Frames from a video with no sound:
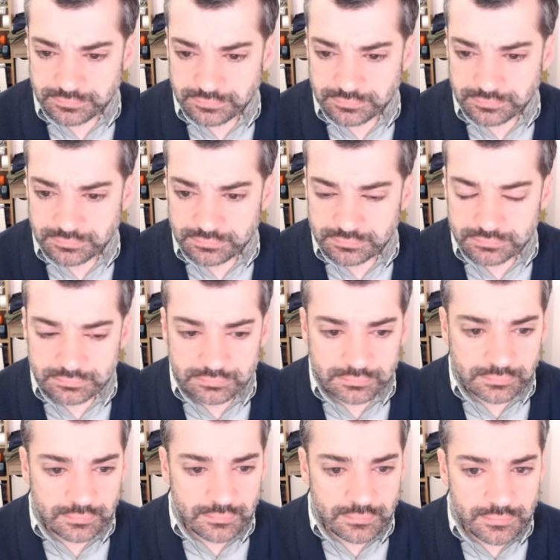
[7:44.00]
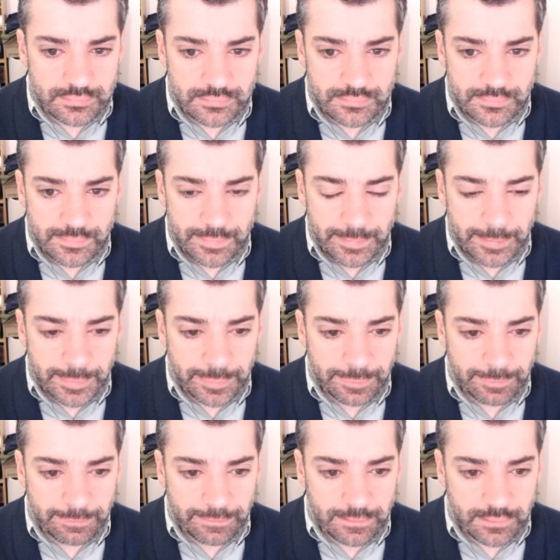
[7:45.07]

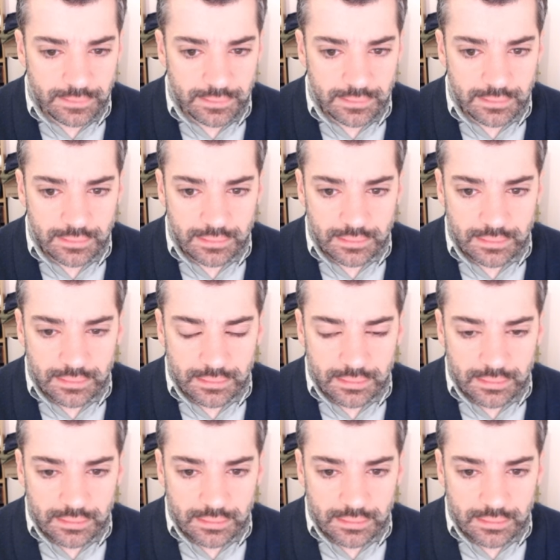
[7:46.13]
[no speech]